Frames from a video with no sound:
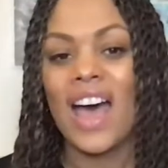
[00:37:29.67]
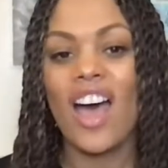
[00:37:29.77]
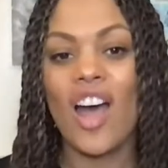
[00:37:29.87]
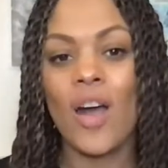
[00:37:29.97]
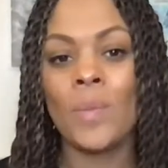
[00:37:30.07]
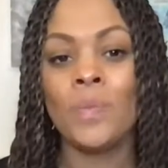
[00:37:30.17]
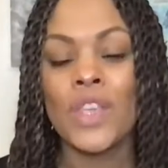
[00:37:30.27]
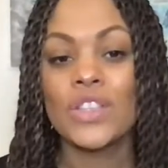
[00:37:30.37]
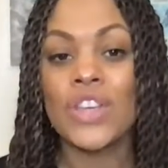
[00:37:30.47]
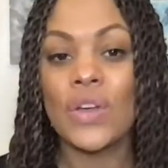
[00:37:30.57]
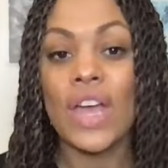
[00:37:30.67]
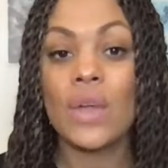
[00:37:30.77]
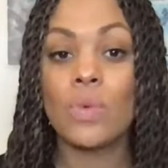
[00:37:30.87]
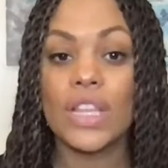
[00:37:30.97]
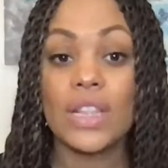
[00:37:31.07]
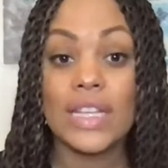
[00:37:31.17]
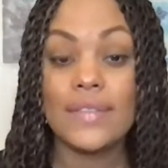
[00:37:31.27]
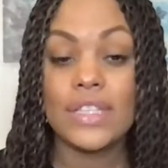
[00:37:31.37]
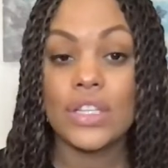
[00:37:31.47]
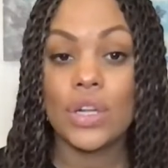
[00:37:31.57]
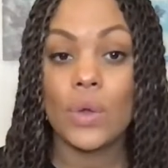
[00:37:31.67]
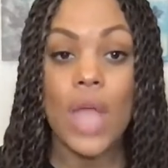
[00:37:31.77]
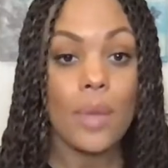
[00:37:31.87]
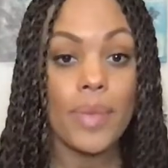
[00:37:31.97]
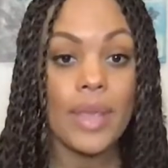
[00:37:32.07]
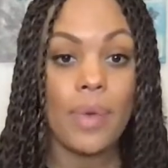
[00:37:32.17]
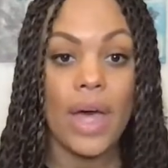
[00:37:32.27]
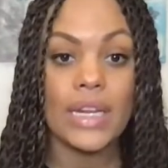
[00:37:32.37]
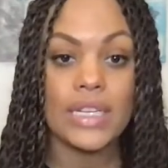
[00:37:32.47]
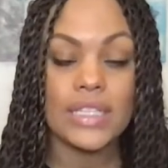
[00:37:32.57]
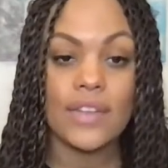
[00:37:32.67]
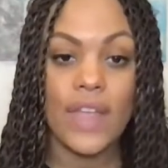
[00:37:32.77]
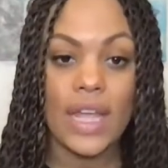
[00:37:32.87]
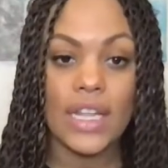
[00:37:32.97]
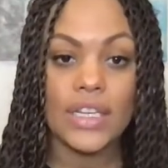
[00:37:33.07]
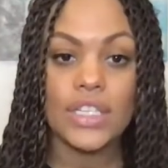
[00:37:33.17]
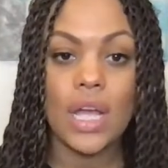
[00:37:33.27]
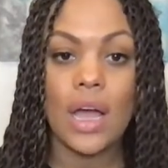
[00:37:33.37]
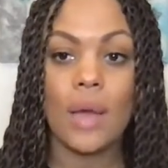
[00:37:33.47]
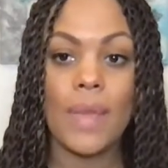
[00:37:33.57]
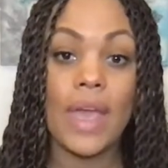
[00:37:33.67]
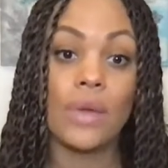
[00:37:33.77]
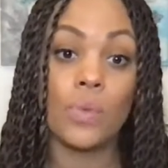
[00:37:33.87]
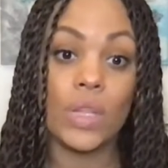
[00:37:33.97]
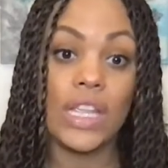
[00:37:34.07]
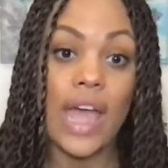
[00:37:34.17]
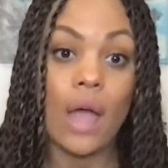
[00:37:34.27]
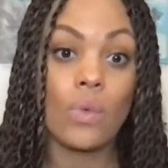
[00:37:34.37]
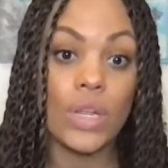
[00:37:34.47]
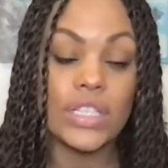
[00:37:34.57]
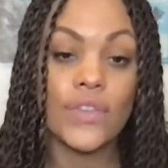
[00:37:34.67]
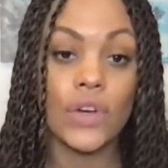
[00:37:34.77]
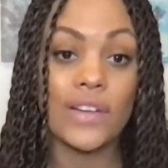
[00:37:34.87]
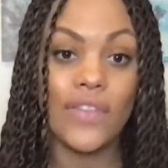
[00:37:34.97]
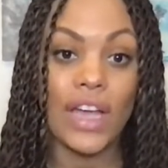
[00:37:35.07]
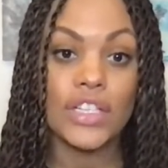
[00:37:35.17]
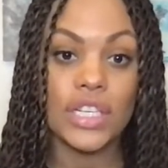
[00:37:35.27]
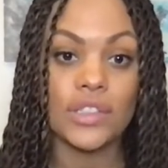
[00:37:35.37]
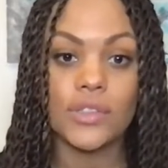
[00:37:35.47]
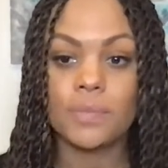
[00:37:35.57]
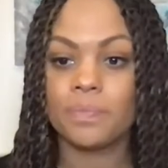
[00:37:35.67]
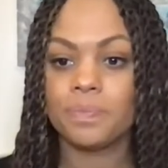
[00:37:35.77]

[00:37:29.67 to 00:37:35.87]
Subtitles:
So it really leaves, young people at a disadvantage and really at risk for infections.